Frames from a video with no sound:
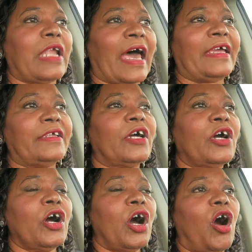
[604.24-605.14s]
light
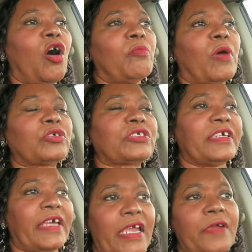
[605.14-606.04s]
on
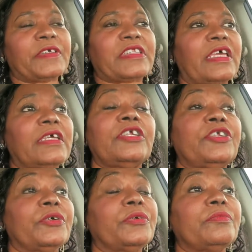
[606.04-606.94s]
mostly everything he
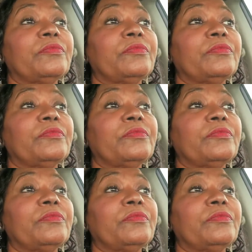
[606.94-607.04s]
do.